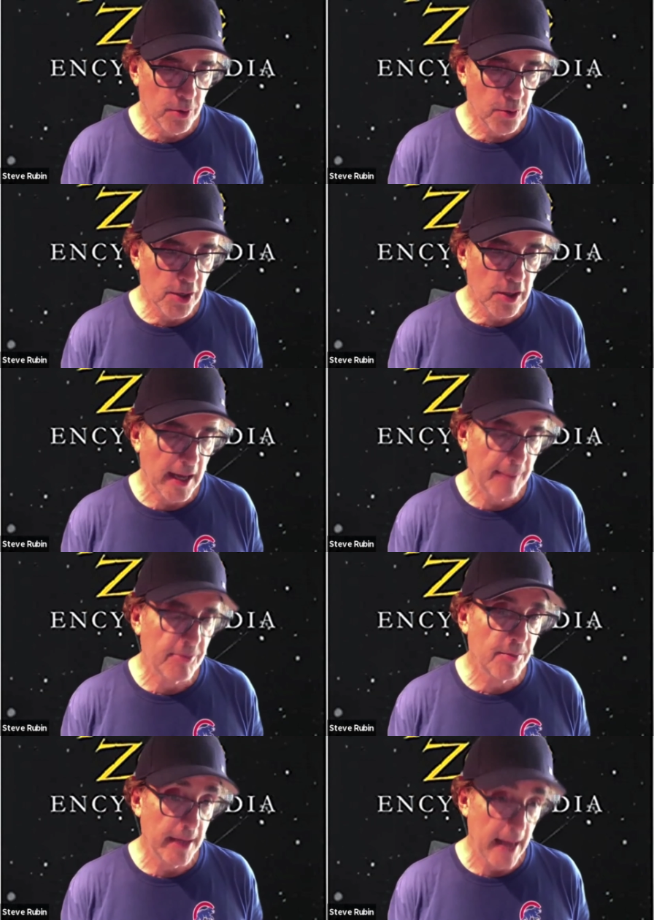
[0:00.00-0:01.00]
claimed to
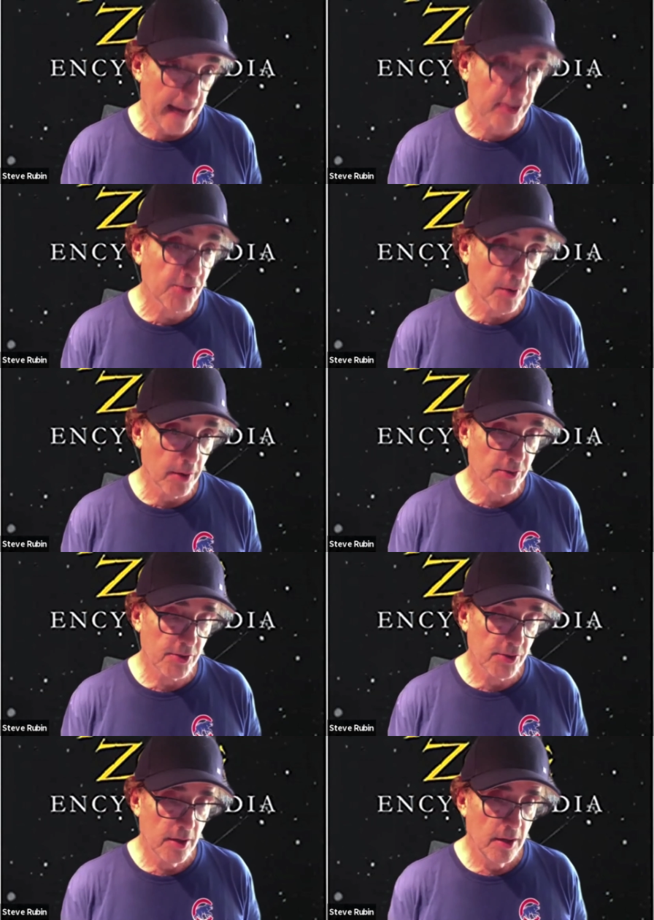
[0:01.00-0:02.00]
be
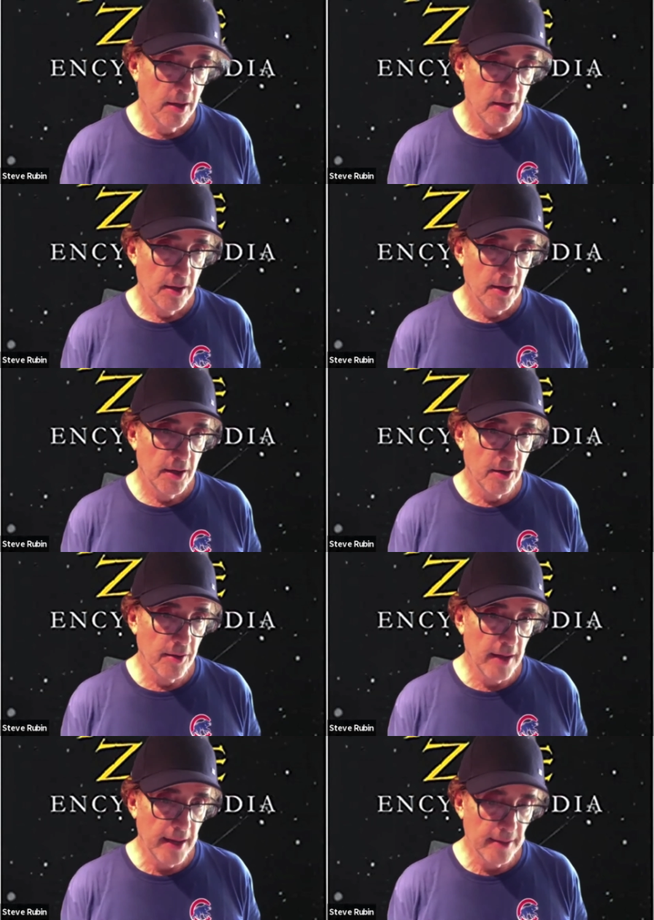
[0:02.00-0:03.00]
experts. You know,
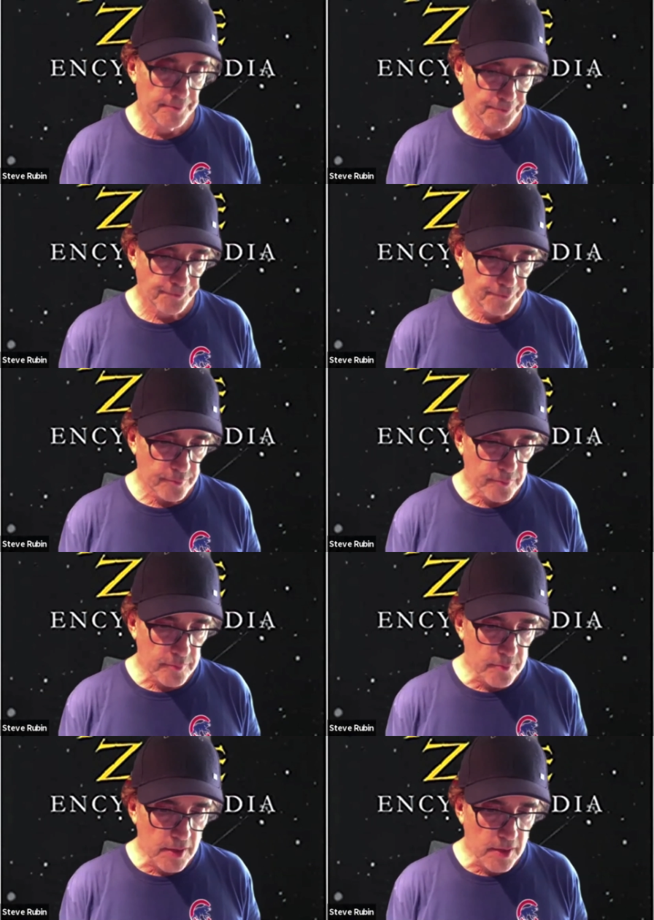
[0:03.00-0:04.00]
they
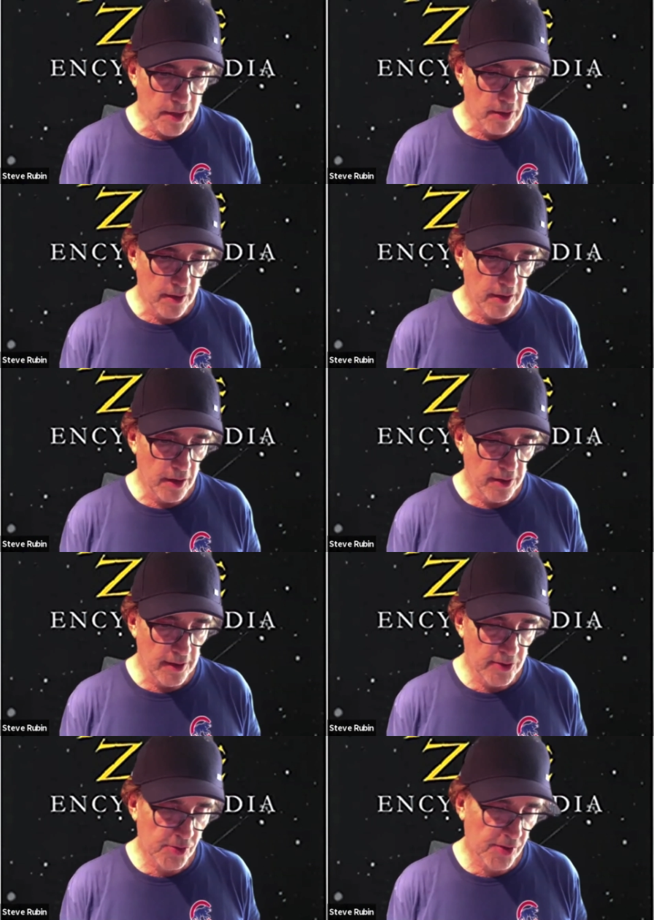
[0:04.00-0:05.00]
you know, you know,
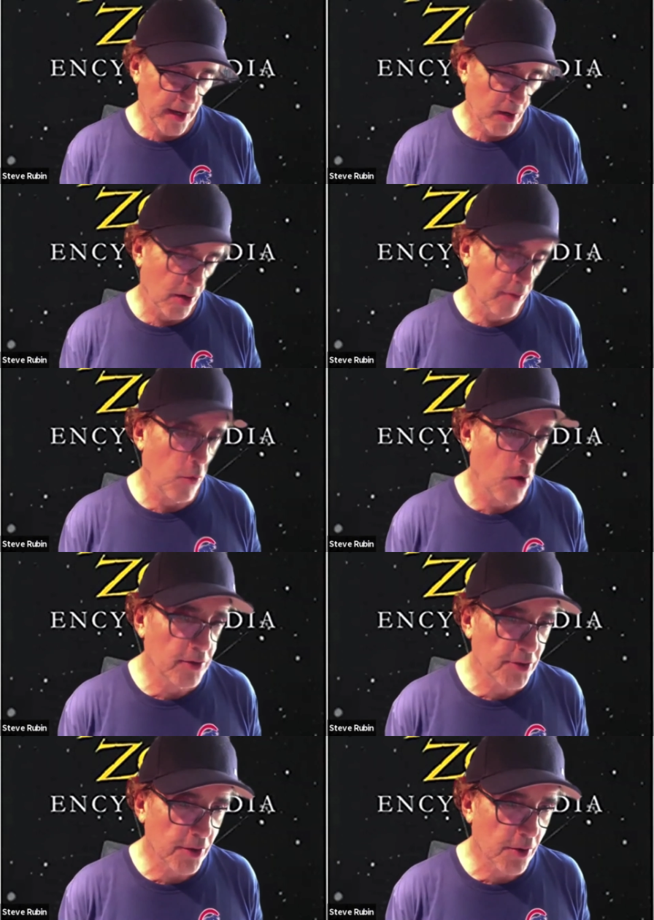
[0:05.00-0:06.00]
this was the era of
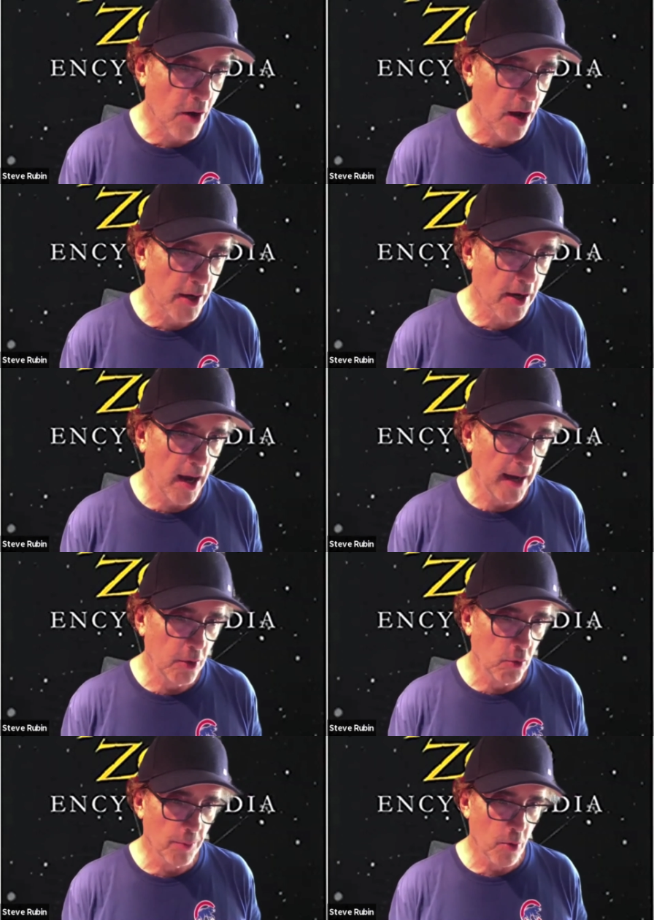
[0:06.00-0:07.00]
Walter Cronkite,
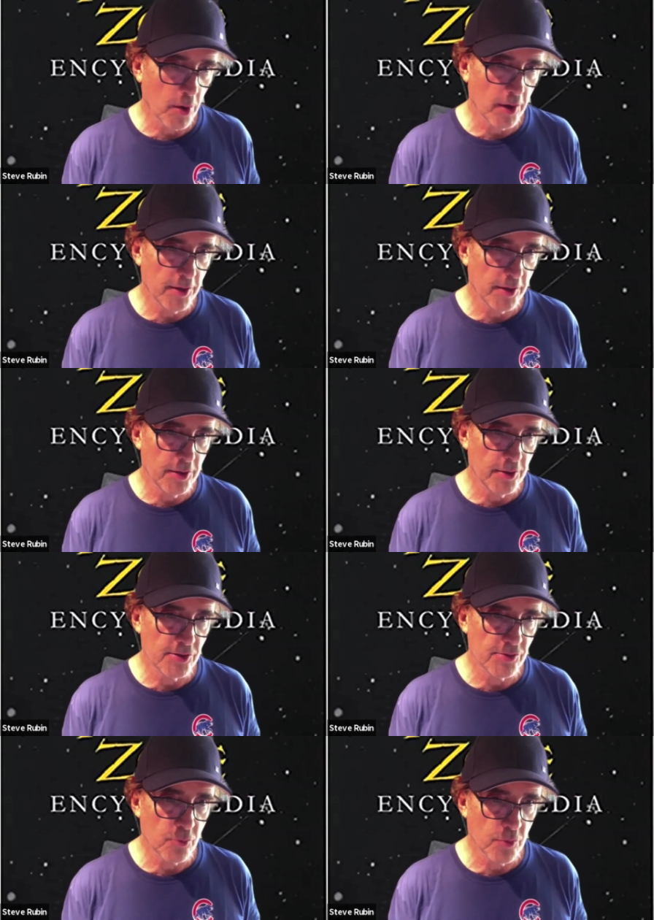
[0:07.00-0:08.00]
who reported the
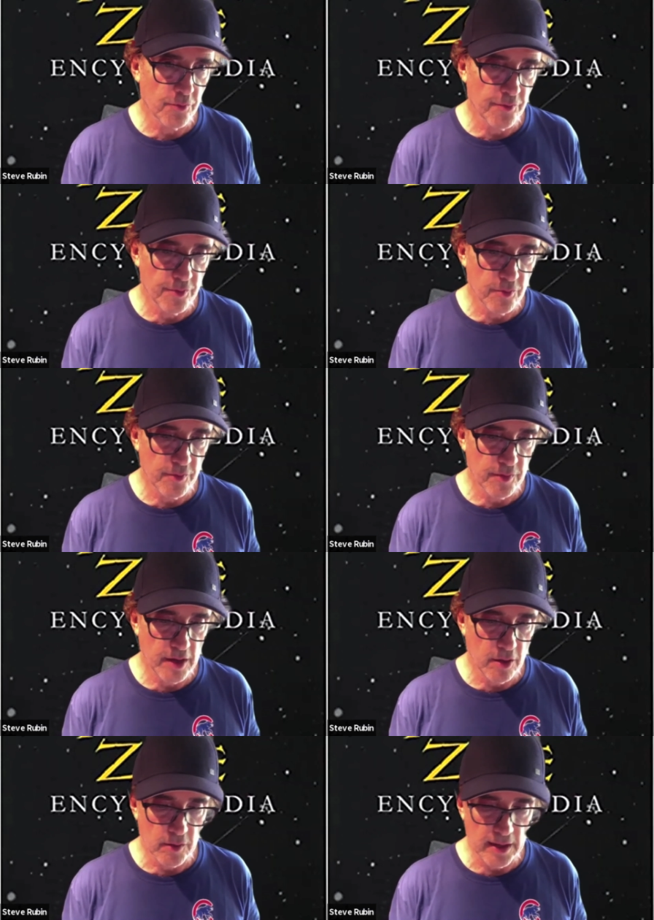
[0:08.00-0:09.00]
news, you
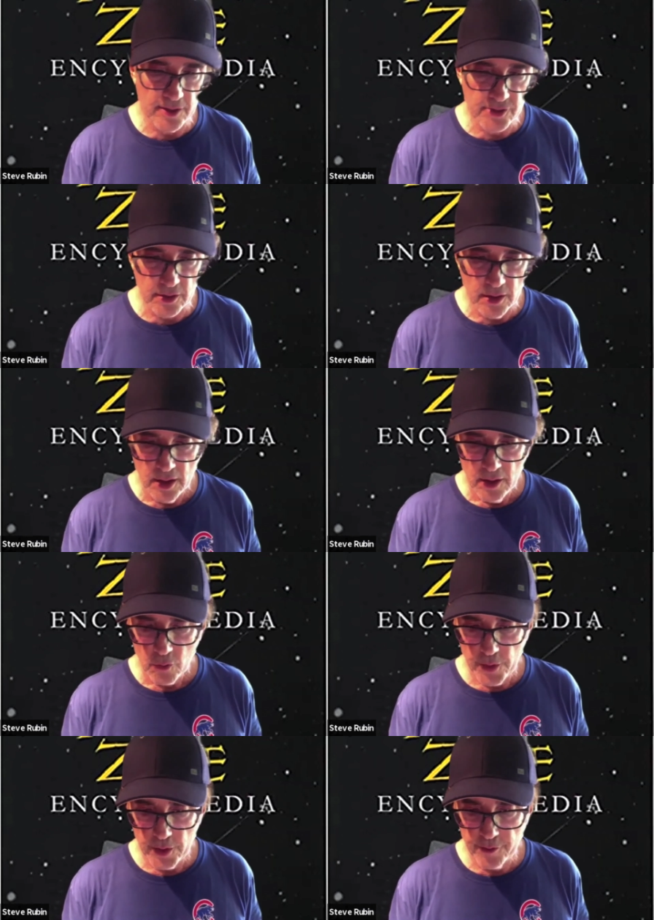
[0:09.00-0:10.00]
know, as a
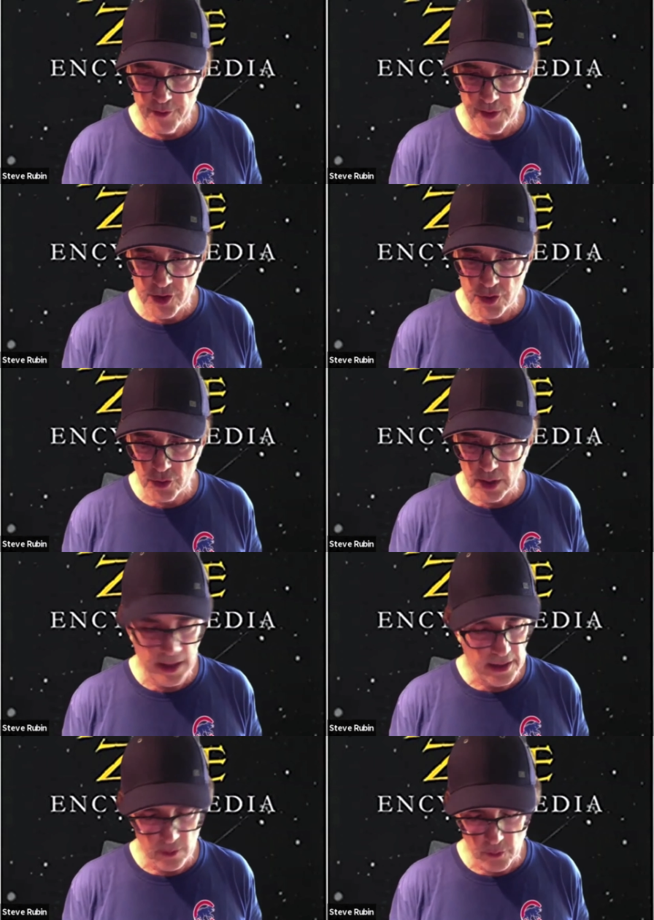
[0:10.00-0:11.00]
real visual,
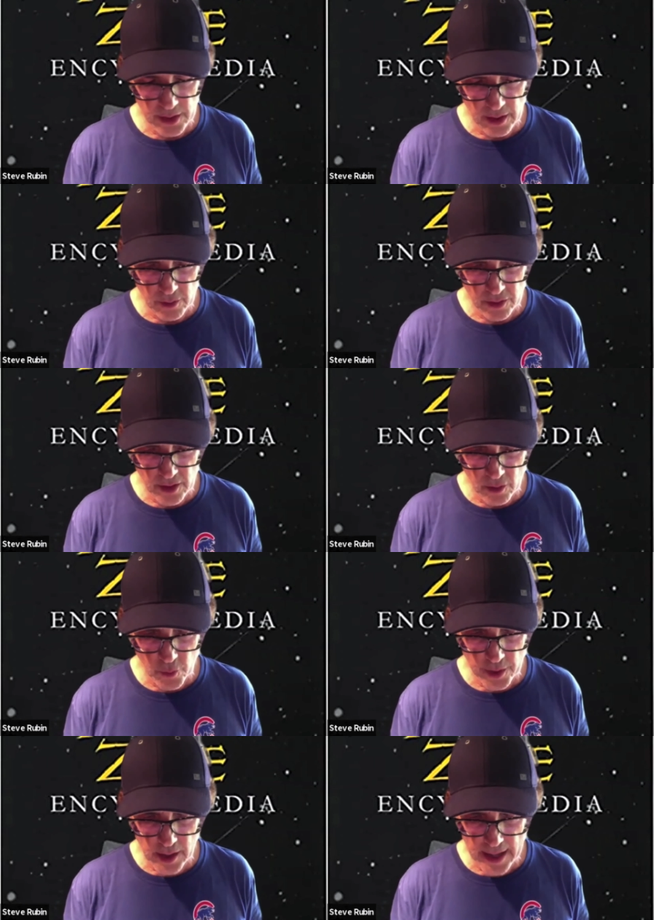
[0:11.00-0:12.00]
not a, re, a
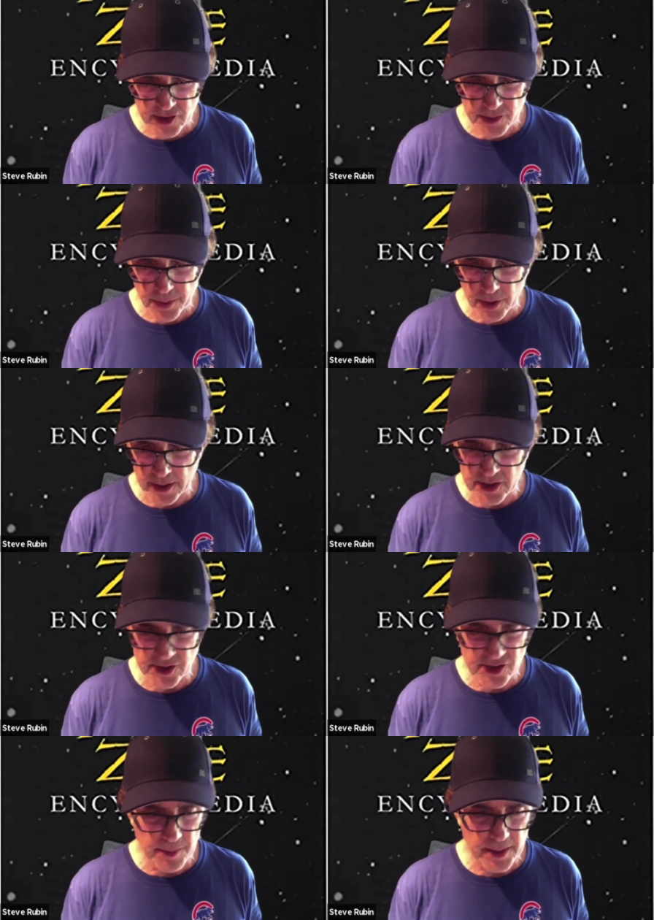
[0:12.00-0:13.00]
real expert, and
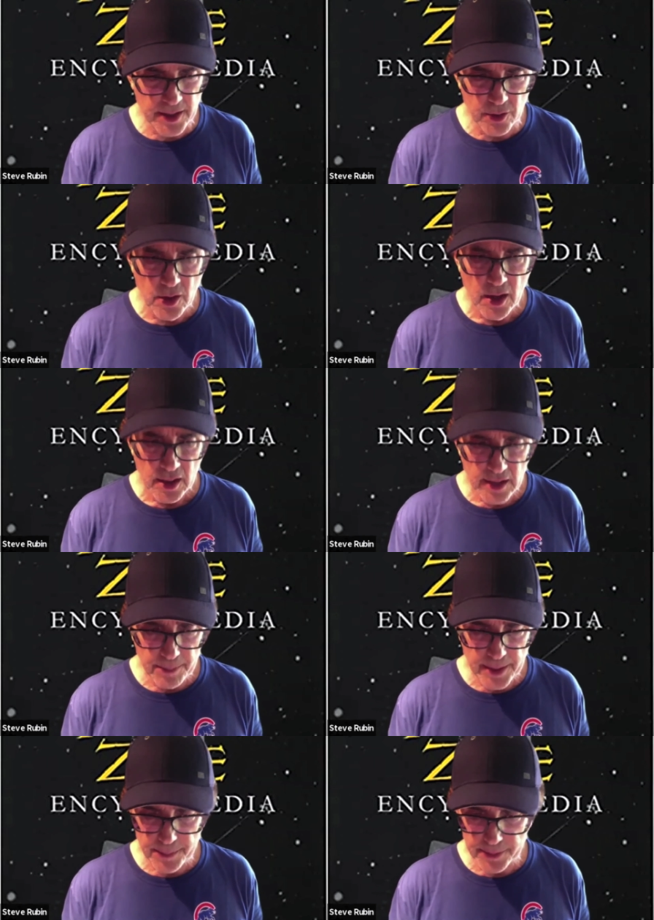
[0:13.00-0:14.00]
just somebody who let
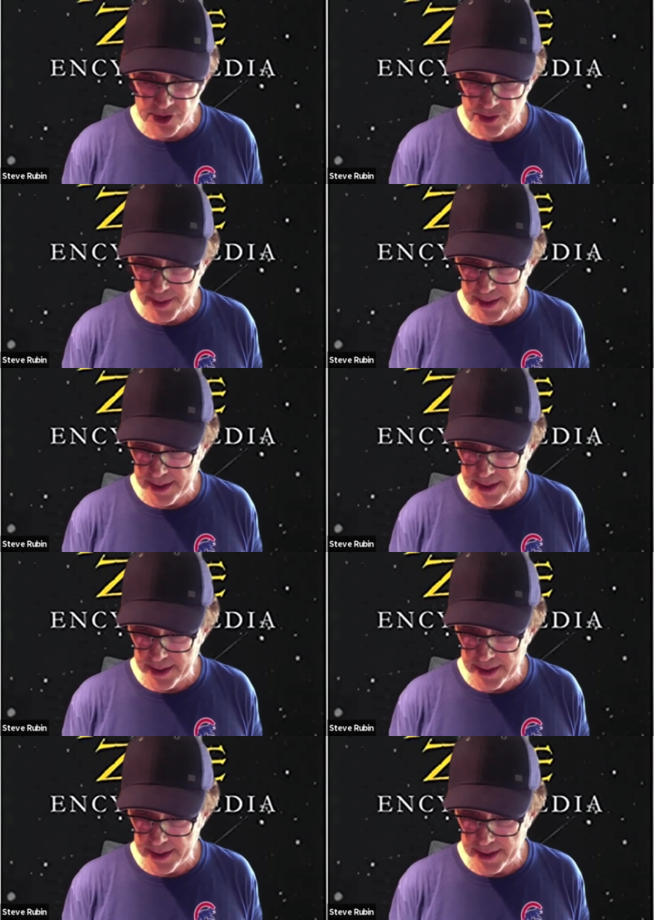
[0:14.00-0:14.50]
people speak.